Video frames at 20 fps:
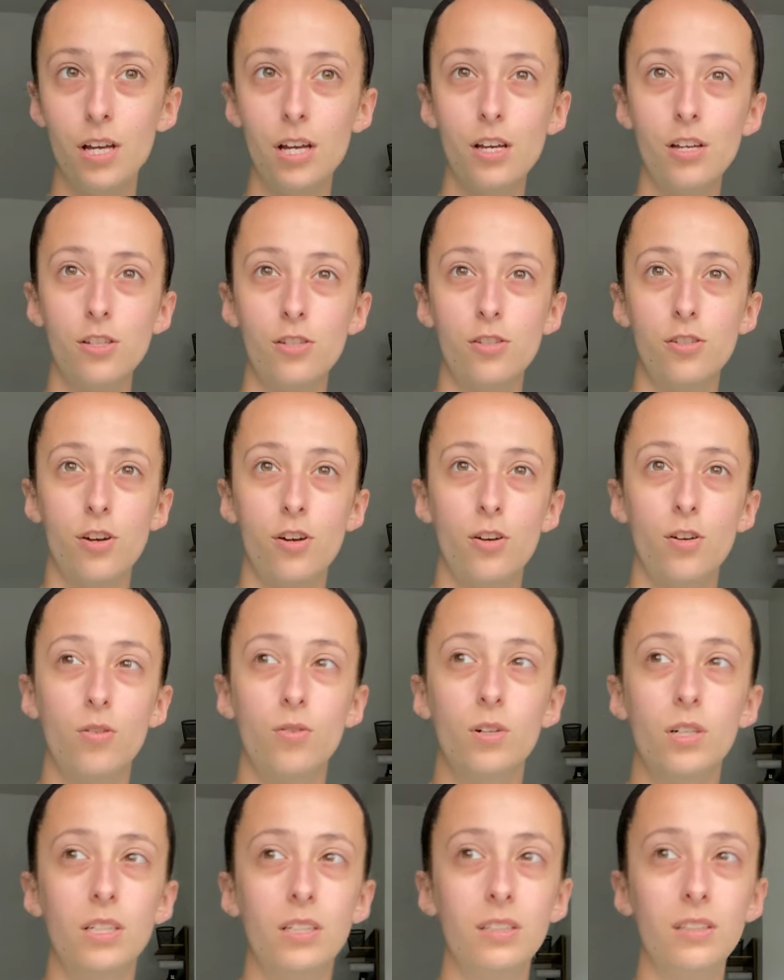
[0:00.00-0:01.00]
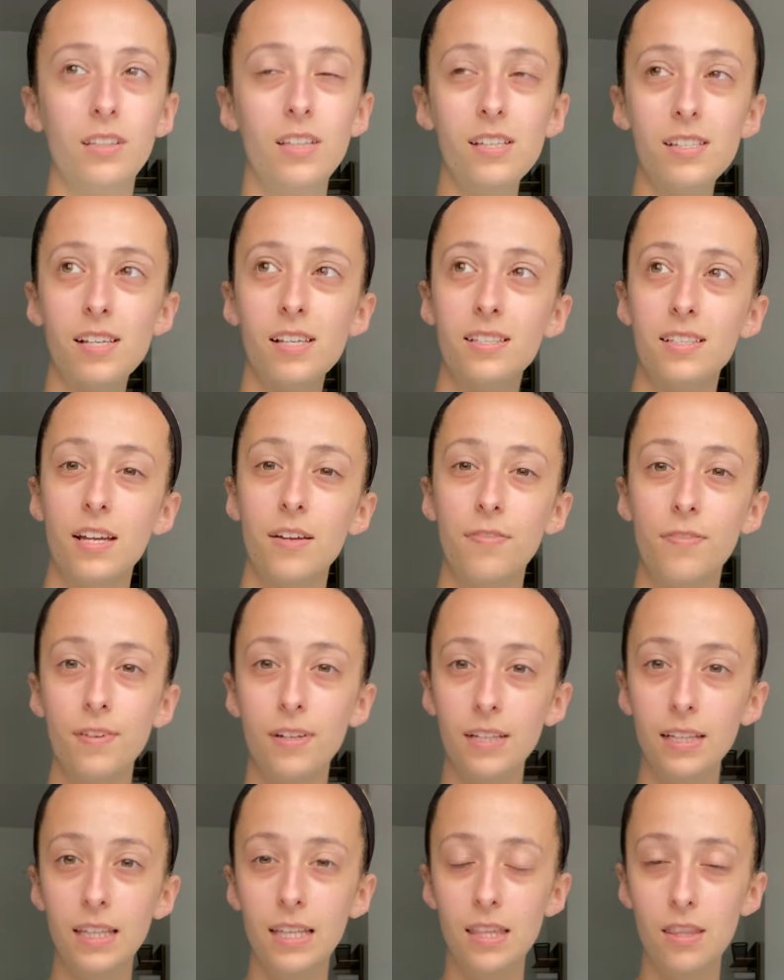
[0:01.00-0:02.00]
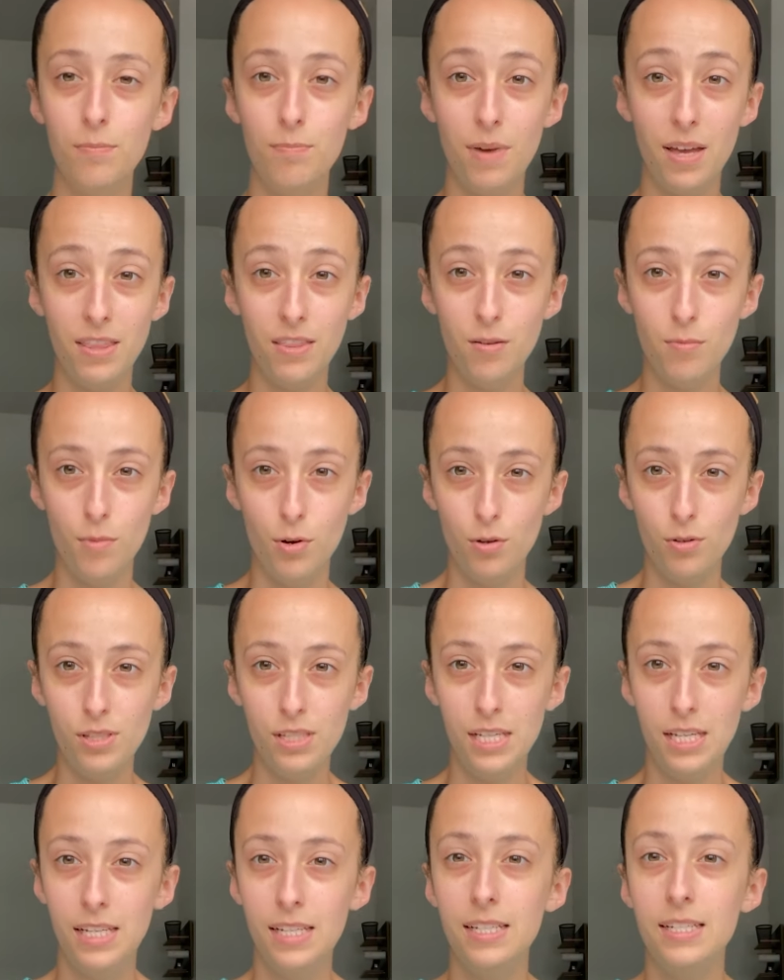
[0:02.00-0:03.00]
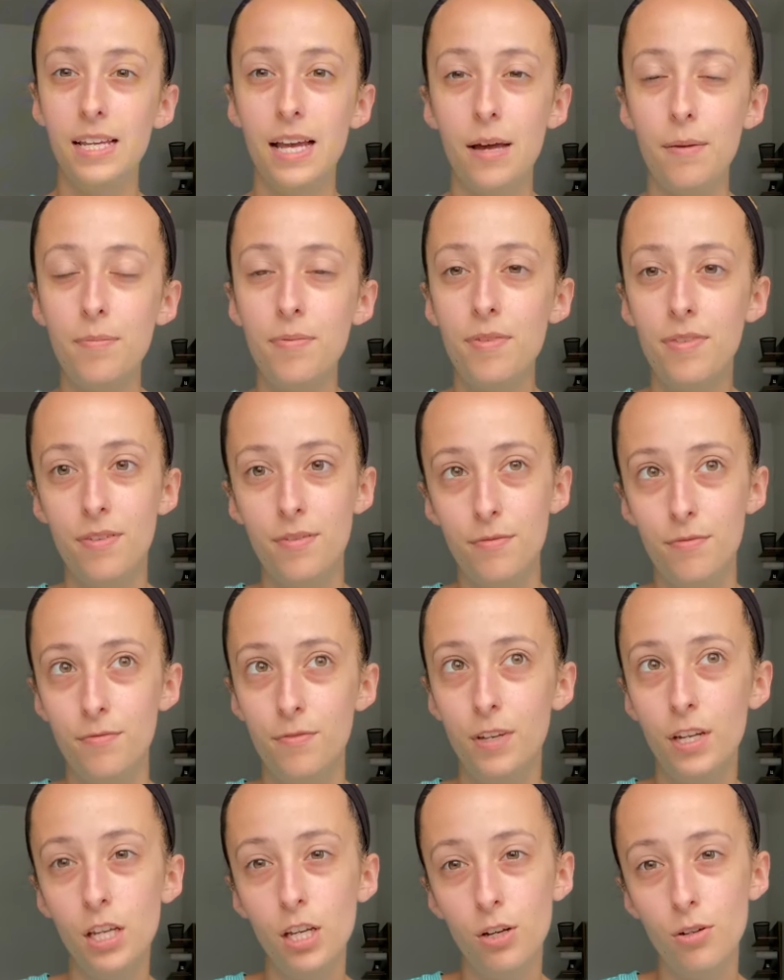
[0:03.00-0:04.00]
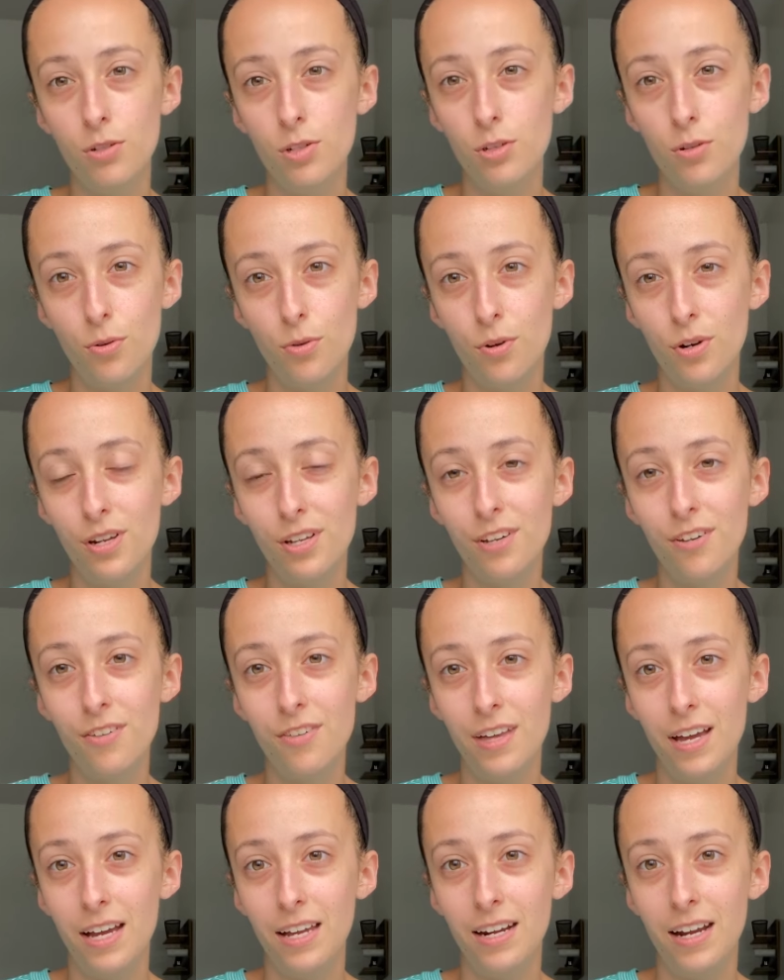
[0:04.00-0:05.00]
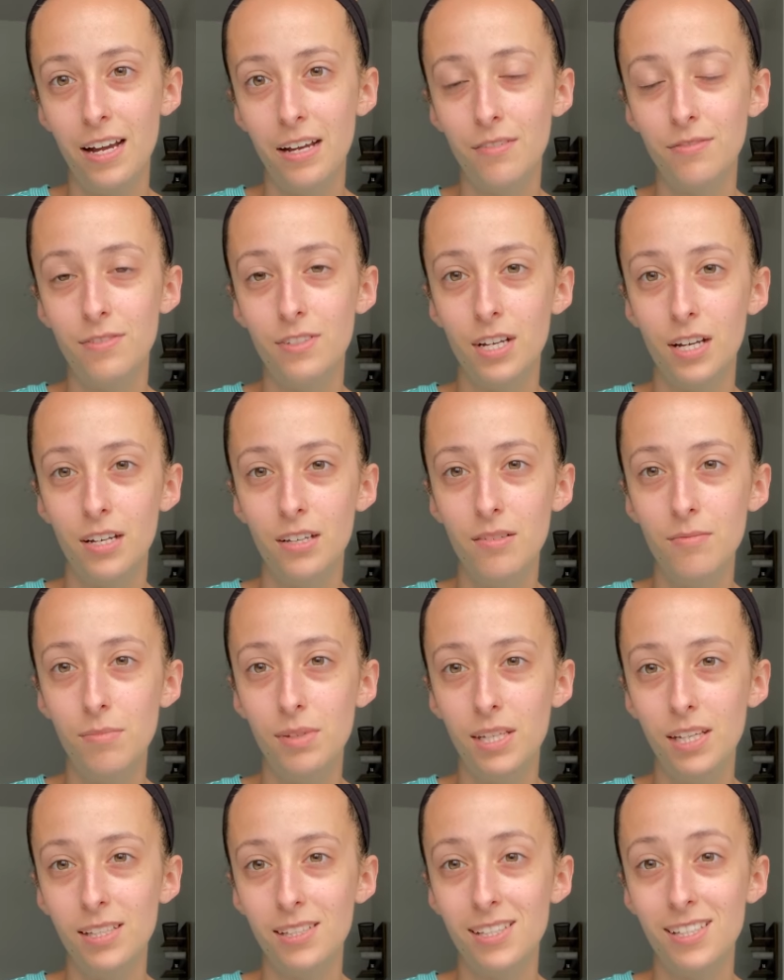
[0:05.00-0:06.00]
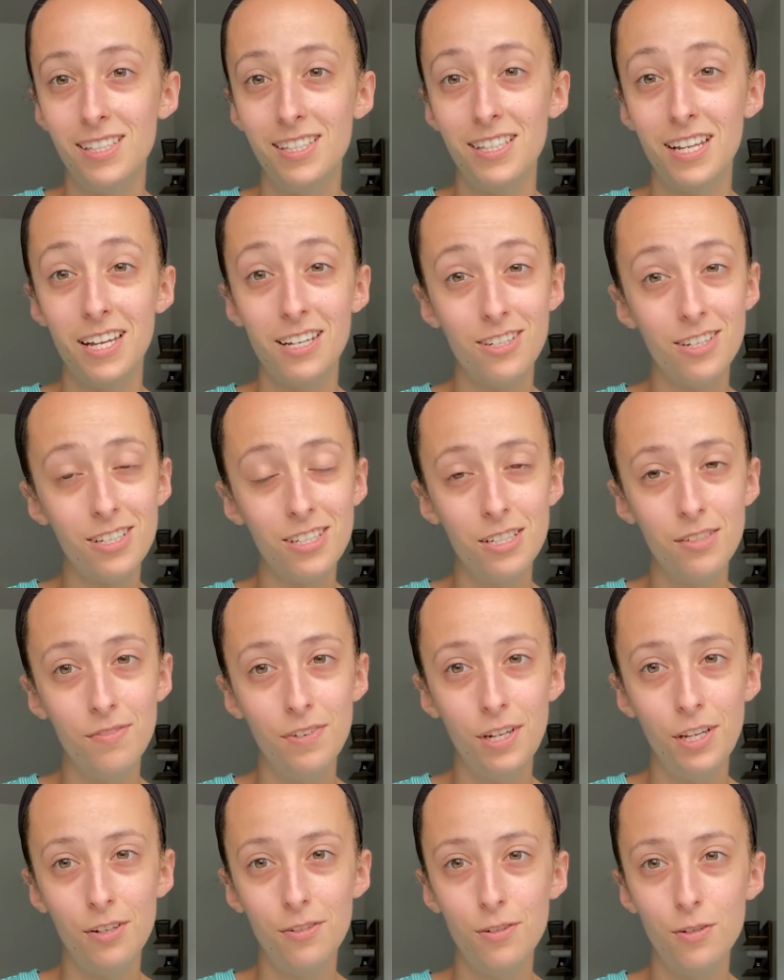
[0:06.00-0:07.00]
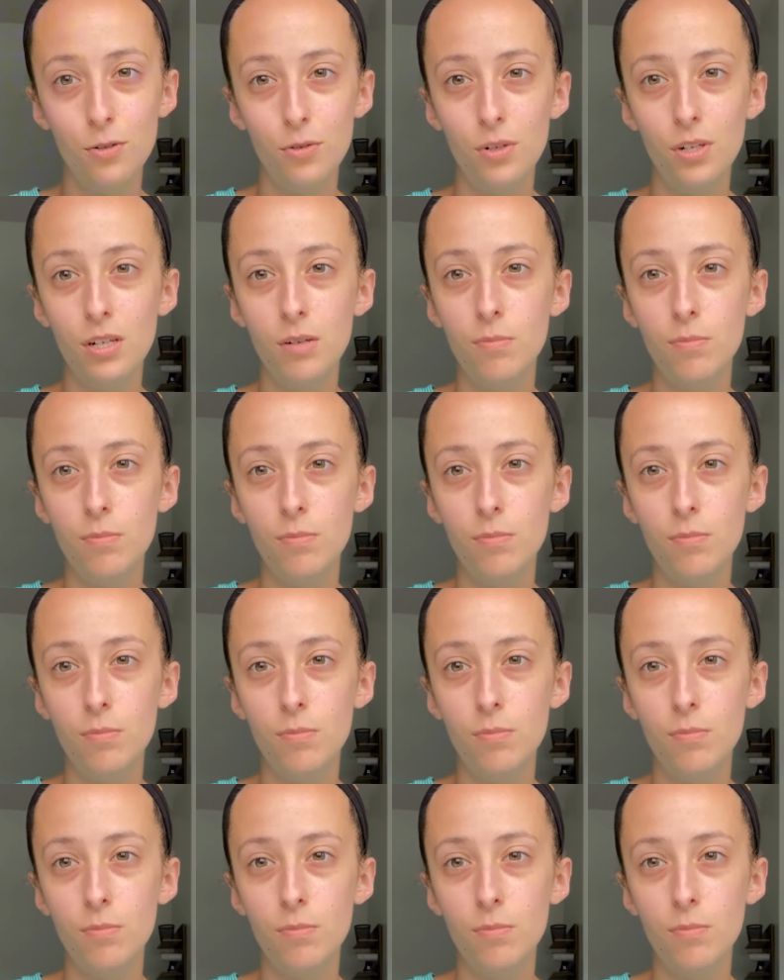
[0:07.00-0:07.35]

So this has definitely been the most in-depth video tutorial that I've done because it's not just a video tutorial,